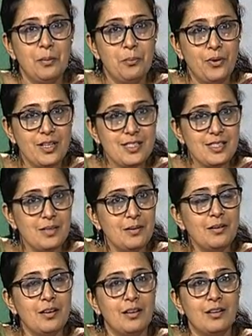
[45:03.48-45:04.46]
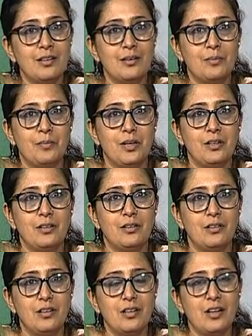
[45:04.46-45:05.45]
that brings in uh,
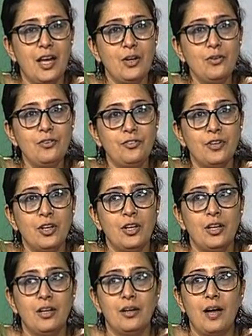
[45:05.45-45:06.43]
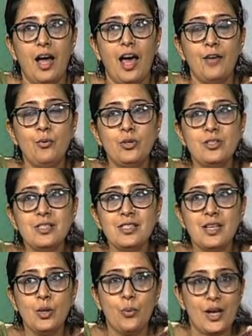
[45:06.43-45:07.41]
uh a kind of I wouldn't
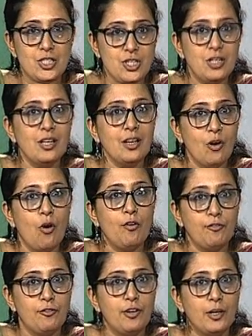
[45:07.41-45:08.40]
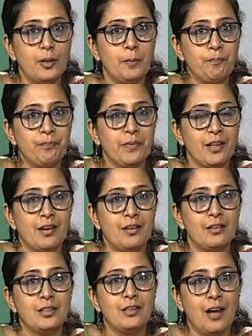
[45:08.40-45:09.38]
say questioning of um,
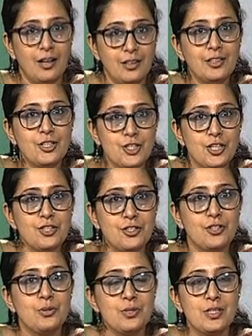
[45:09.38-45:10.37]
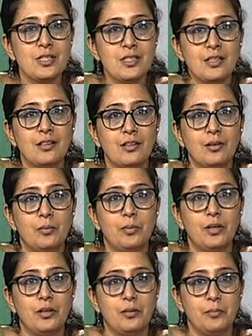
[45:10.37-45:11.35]
uh, the color that she introduces in the
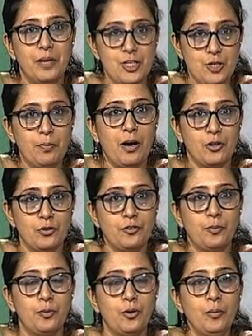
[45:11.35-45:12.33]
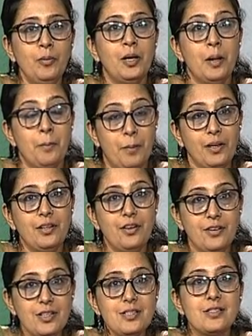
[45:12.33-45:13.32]
uh, major part of her poem, but
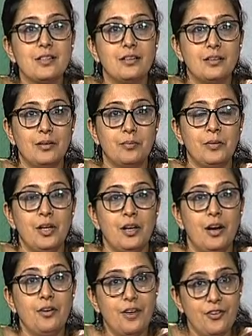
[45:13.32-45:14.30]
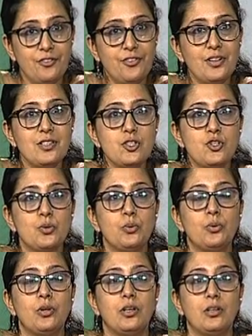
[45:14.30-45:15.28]
there is um, a reference
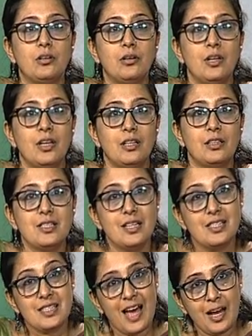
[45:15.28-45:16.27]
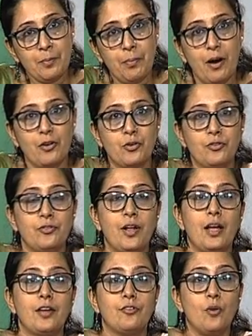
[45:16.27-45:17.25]
to uh, the, the sad part of
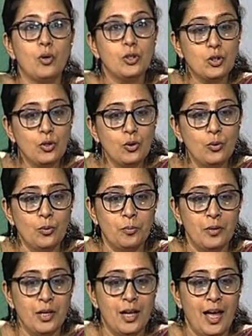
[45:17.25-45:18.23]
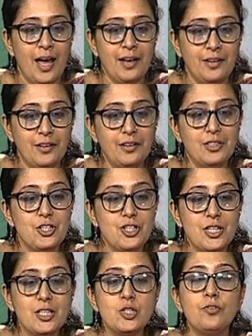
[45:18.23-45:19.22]
life or the gloom and here the
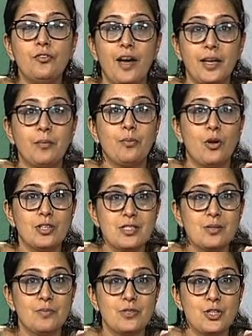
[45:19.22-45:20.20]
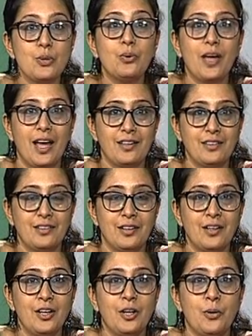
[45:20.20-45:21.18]
sheets of white blossoms new
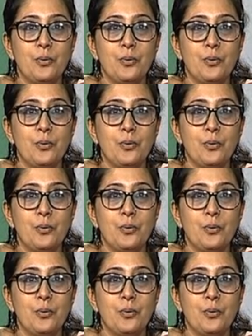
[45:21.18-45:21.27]
gathered